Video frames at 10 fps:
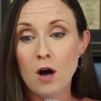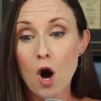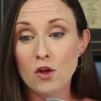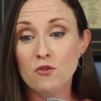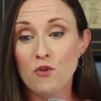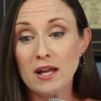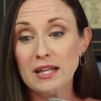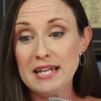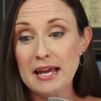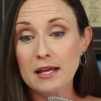Although,
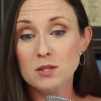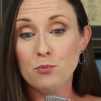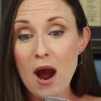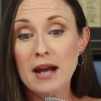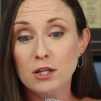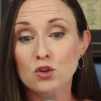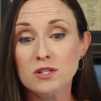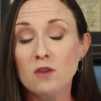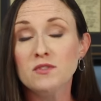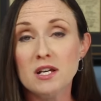frankly, taking some pride in
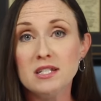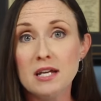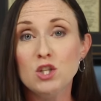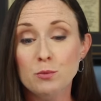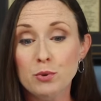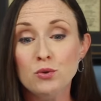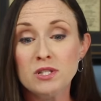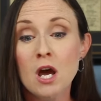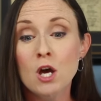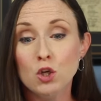yourself does tend to
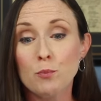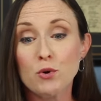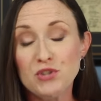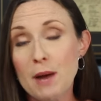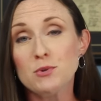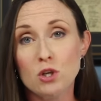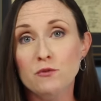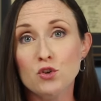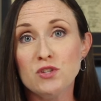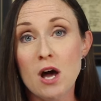boost your perception
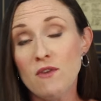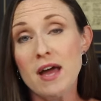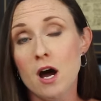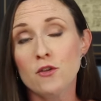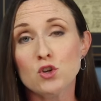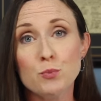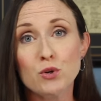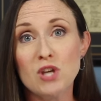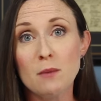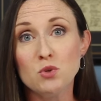of yourself and others'
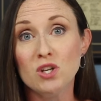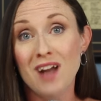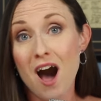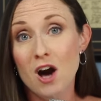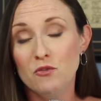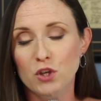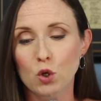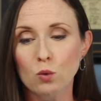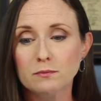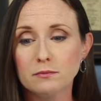perception of
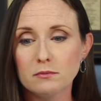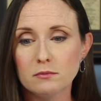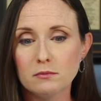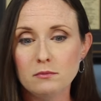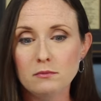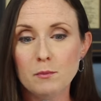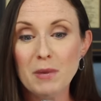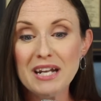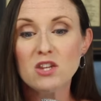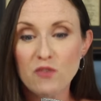you.
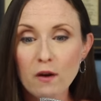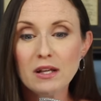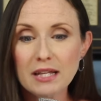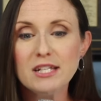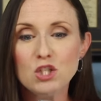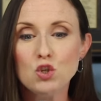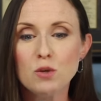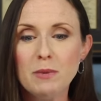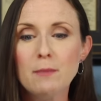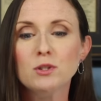But at the very least, you
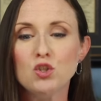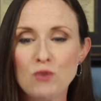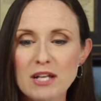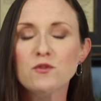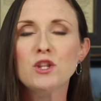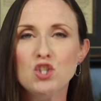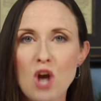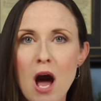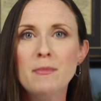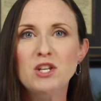should be able to dress for the
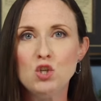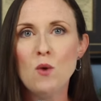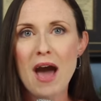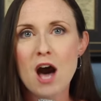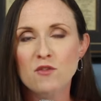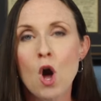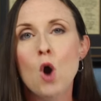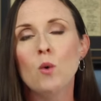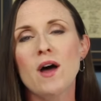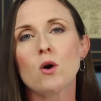job that you have
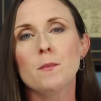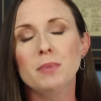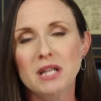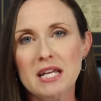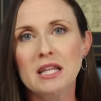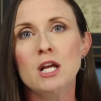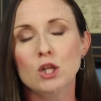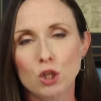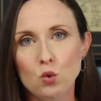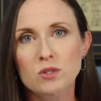without completely
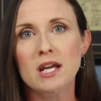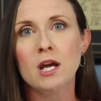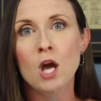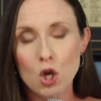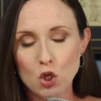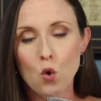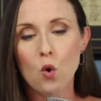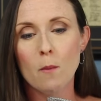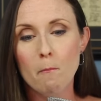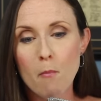losing
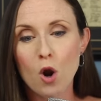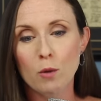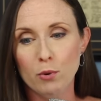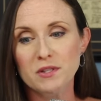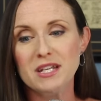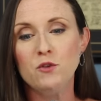your marbles.